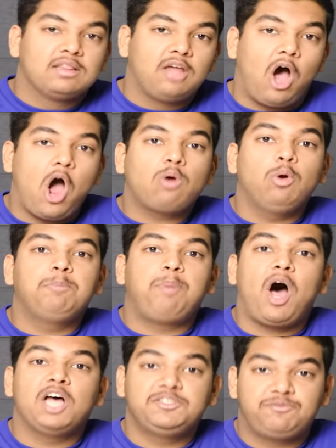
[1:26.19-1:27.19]
The Awkward
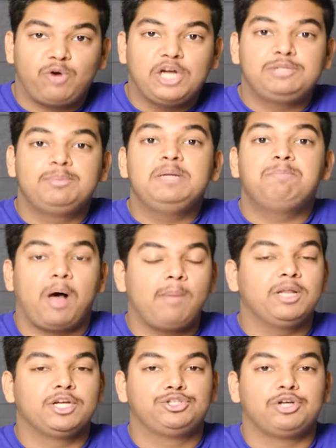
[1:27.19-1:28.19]
Pause Freshman
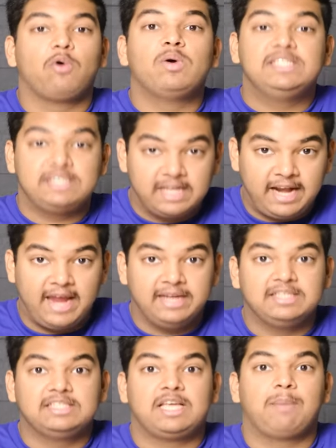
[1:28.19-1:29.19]
Public Show is today,
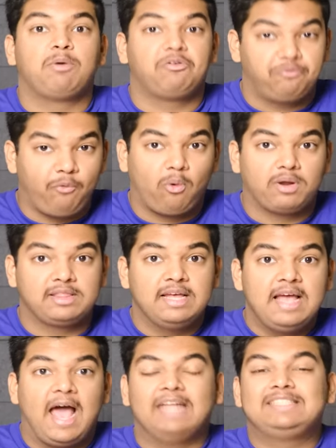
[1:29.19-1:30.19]
December 4th,
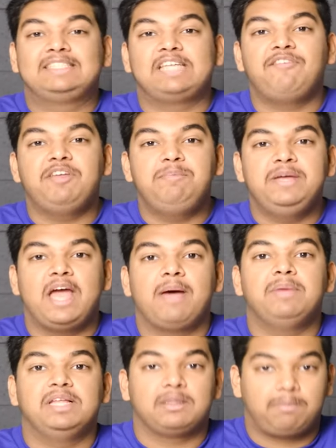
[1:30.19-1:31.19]
at 7
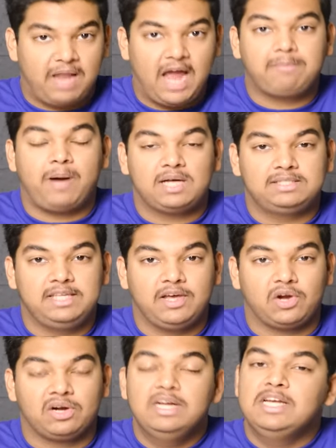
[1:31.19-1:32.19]
p.m. in the Black Box
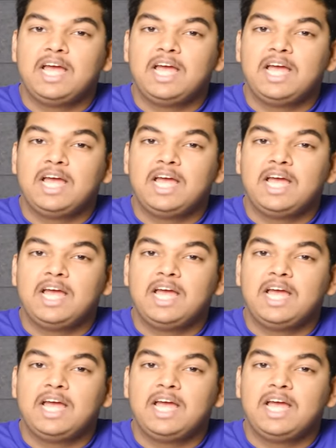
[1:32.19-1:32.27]
Theater.